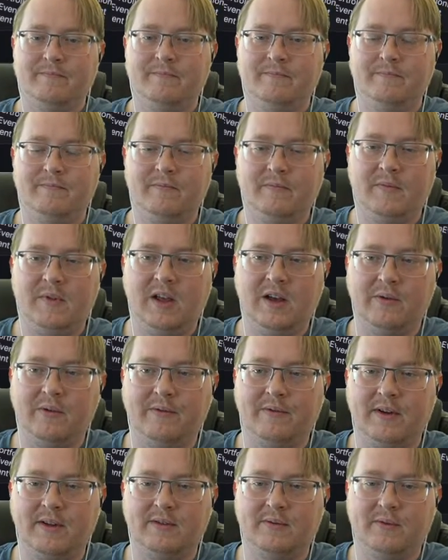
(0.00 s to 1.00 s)
Yeah, we've
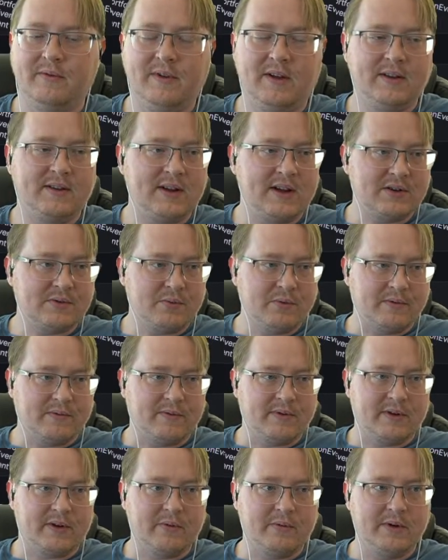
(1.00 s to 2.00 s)
had a dashboard
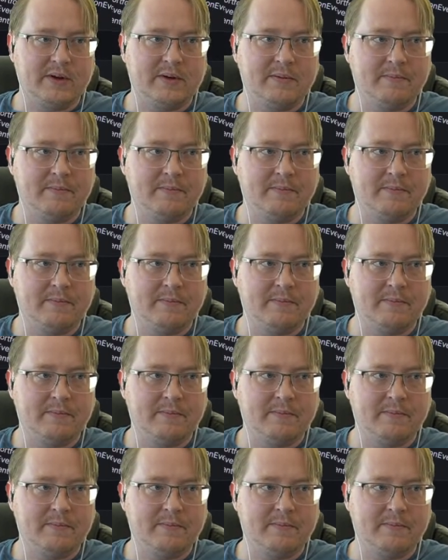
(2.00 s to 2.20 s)
for like a week.